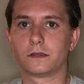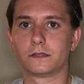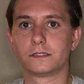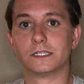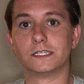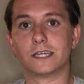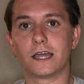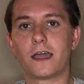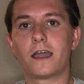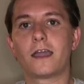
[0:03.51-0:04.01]

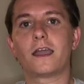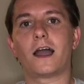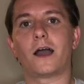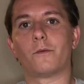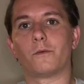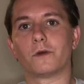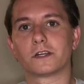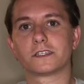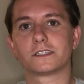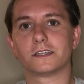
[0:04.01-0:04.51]
Today, I
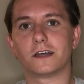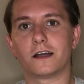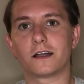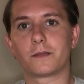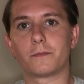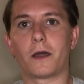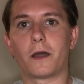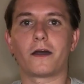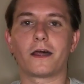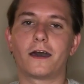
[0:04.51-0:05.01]
want to talk
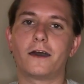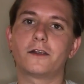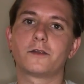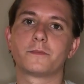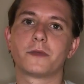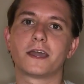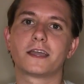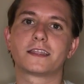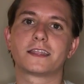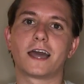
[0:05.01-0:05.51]
about how to
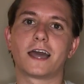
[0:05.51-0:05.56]
make